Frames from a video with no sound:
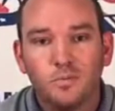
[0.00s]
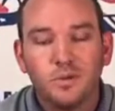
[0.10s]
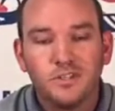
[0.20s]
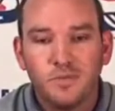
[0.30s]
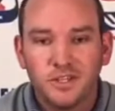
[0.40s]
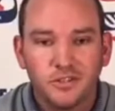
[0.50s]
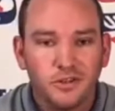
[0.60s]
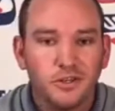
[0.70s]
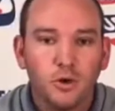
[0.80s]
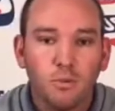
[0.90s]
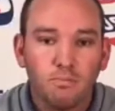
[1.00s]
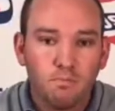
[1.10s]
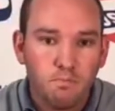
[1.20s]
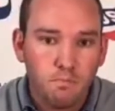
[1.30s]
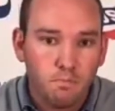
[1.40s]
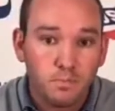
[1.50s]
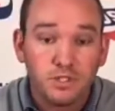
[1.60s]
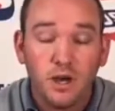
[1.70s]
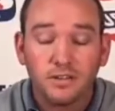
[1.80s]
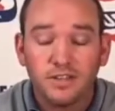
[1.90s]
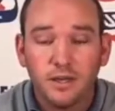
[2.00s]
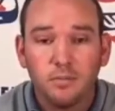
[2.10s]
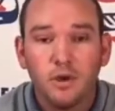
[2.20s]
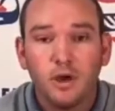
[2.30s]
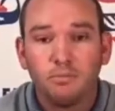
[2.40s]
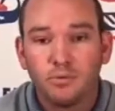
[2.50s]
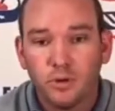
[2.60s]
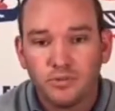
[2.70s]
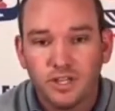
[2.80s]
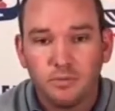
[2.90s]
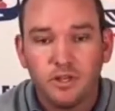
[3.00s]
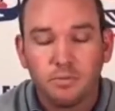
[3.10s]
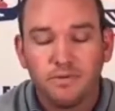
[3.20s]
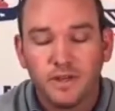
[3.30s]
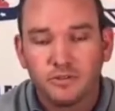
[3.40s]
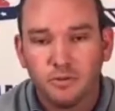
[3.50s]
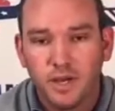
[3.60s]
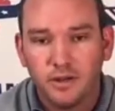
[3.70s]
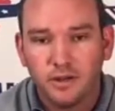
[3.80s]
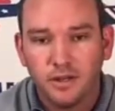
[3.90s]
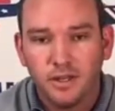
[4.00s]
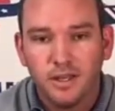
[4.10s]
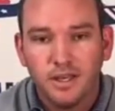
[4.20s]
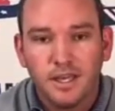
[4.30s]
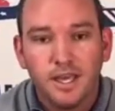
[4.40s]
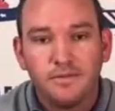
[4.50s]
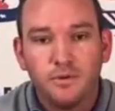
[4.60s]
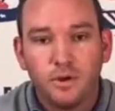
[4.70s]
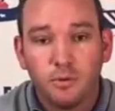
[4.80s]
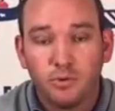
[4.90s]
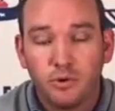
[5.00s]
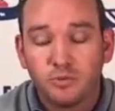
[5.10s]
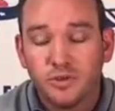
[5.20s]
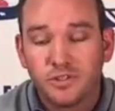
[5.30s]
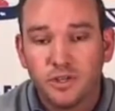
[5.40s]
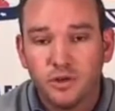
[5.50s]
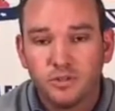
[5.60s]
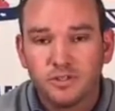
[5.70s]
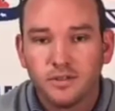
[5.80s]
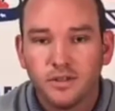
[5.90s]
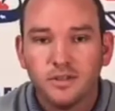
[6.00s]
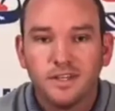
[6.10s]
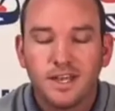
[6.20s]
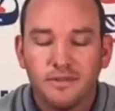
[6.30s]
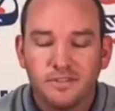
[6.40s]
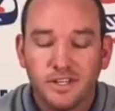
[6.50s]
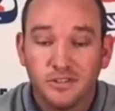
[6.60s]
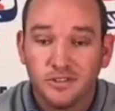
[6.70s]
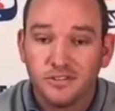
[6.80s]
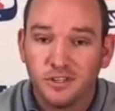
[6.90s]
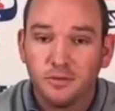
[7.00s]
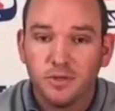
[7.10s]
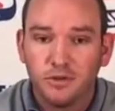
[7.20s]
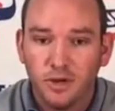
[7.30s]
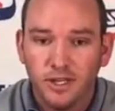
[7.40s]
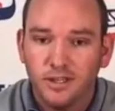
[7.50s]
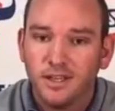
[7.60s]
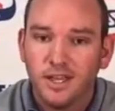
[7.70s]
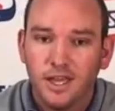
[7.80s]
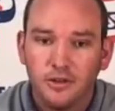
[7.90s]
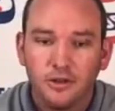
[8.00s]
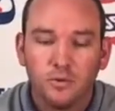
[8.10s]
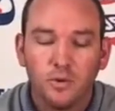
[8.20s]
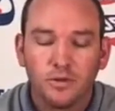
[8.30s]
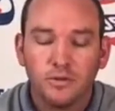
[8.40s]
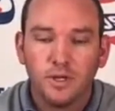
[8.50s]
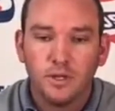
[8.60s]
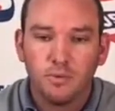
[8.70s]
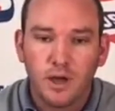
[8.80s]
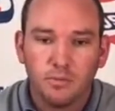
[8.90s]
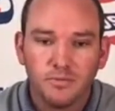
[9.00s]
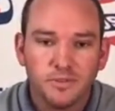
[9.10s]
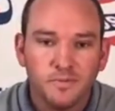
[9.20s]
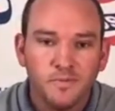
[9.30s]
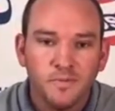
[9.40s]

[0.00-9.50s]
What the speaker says: please make sure and go talk to them, approach them in a professional manner. If you are approachable as a coach, the conversation is going to be great and you're going to work through any problems.